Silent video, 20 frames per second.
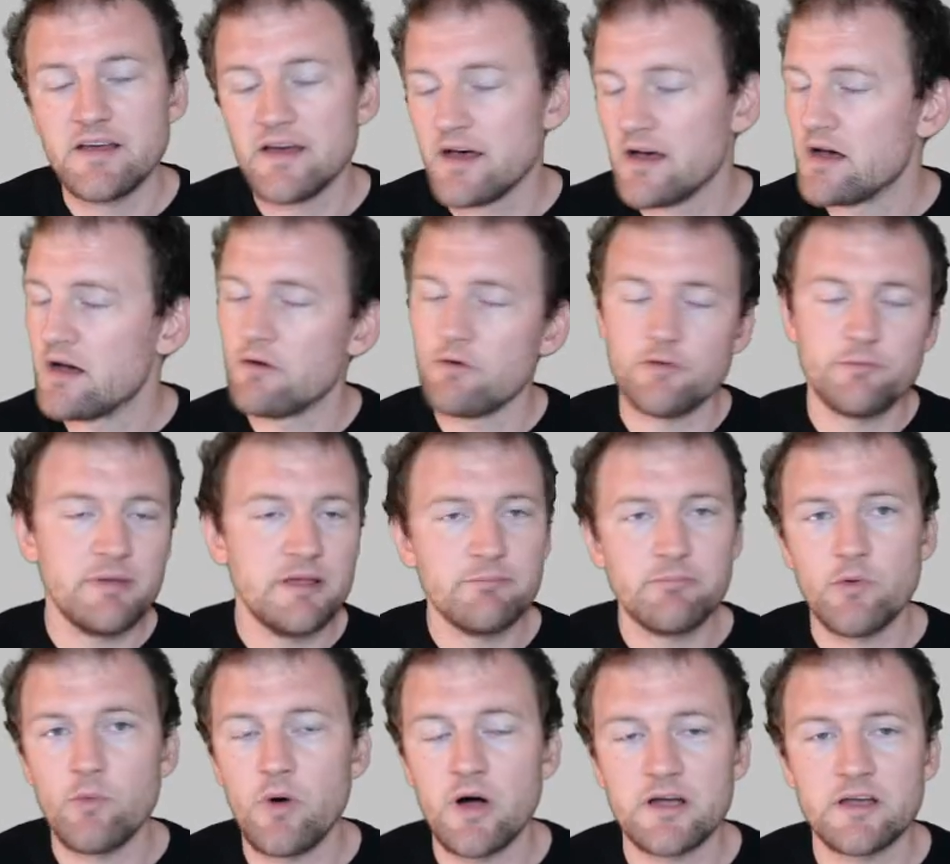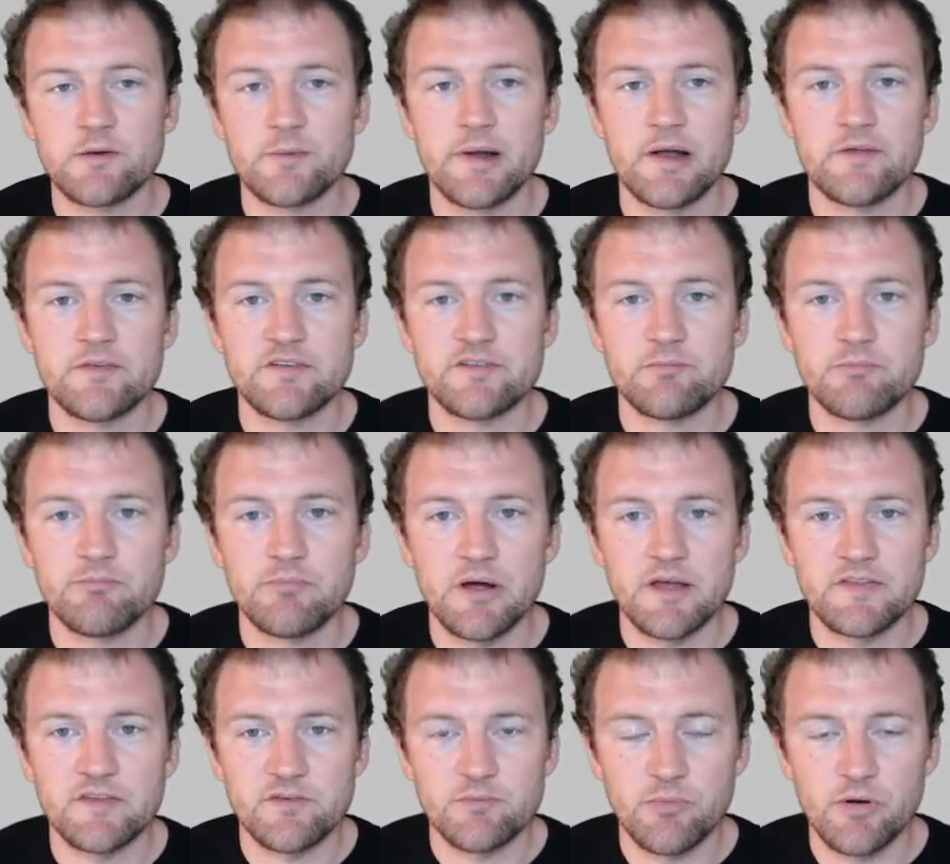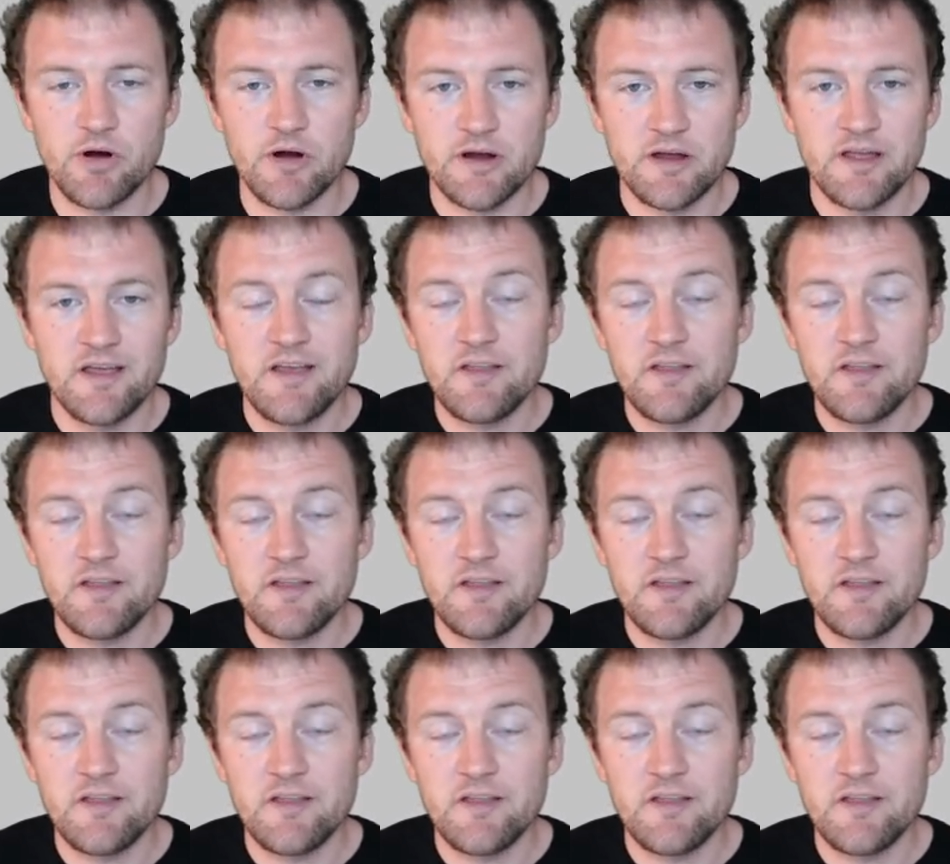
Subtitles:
with people walking around at this park.